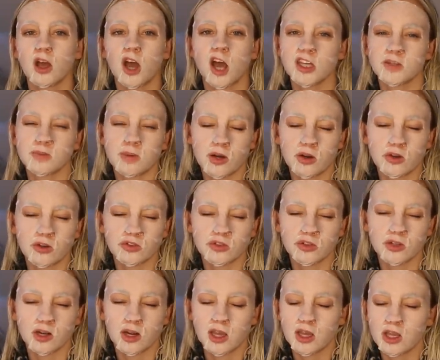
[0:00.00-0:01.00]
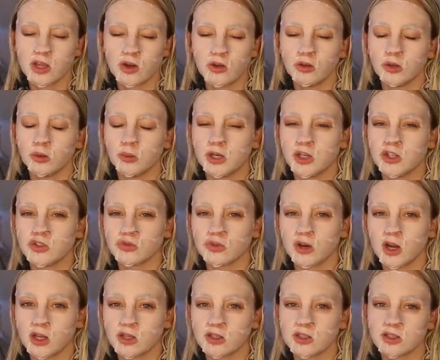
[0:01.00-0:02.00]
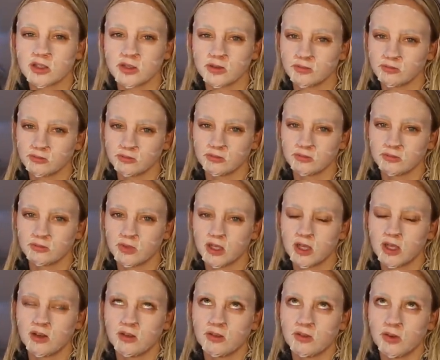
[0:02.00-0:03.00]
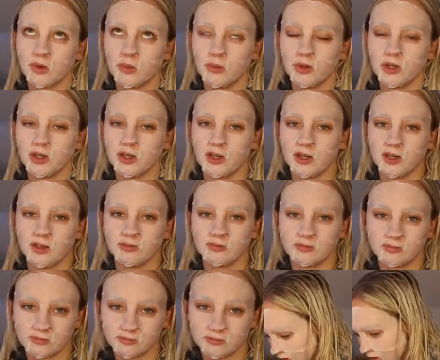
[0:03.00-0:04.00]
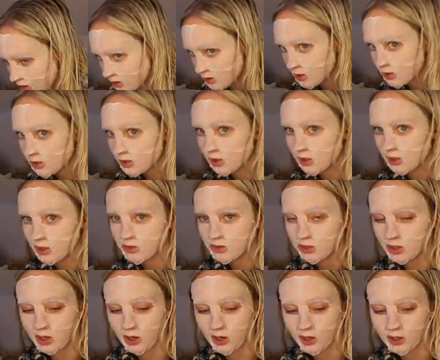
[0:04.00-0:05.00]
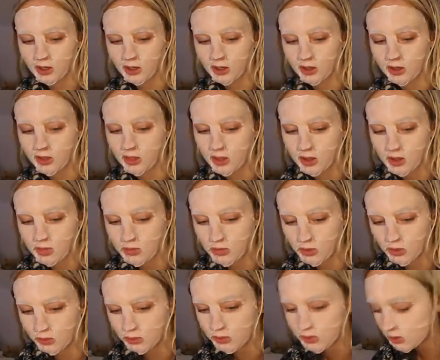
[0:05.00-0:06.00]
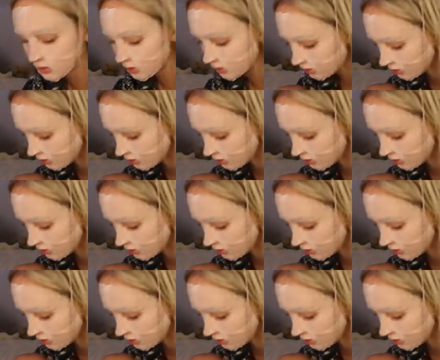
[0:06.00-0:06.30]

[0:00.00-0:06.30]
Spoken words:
I spent €180 on a dress for one night. This is literally like the most